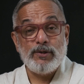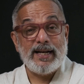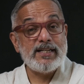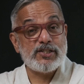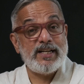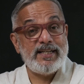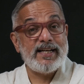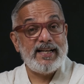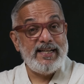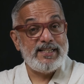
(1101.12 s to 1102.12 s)
an untrained
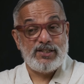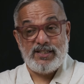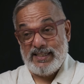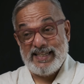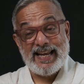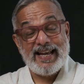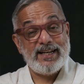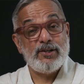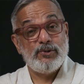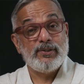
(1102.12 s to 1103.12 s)
eye, it
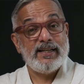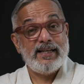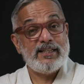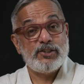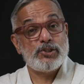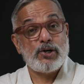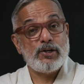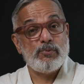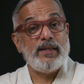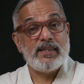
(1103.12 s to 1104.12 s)
can look like the
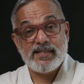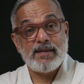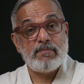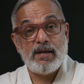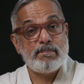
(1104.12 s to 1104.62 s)
shot with some